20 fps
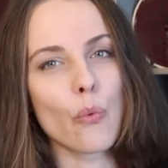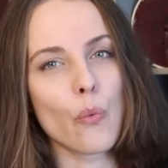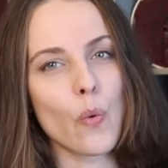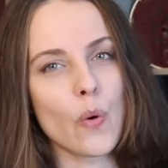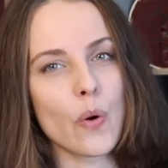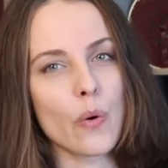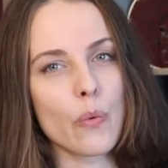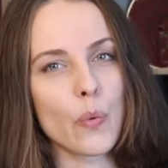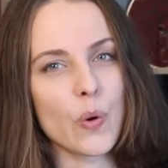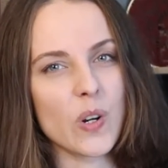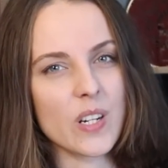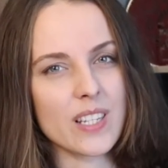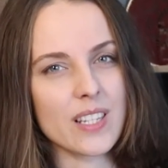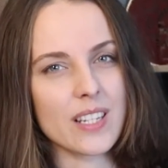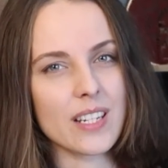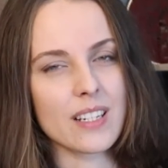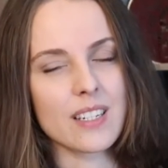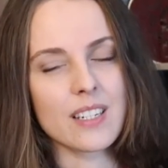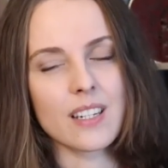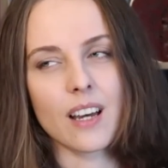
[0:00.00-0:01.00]

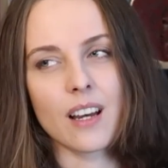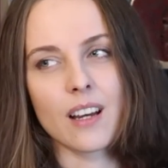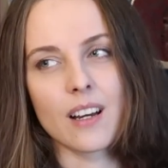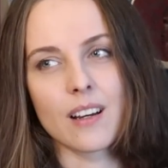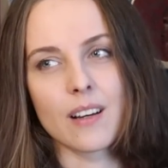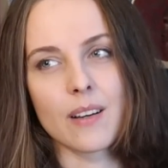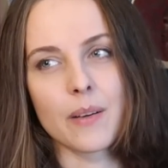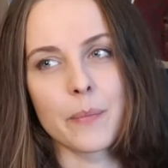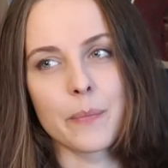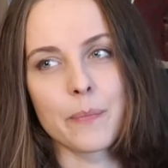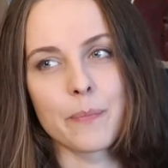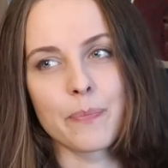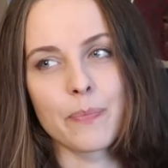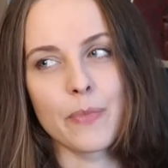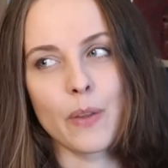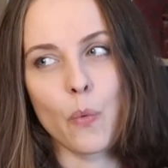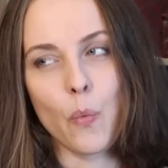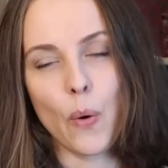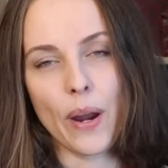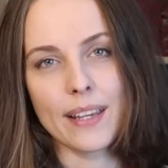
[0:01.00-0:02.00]
worsted um,
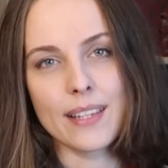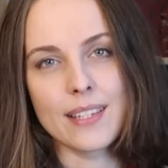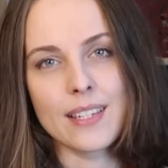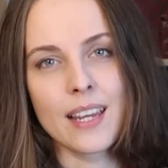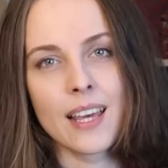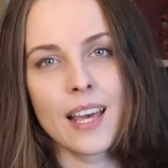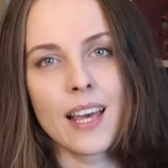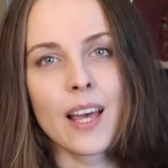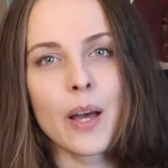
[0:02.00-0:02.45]
weight.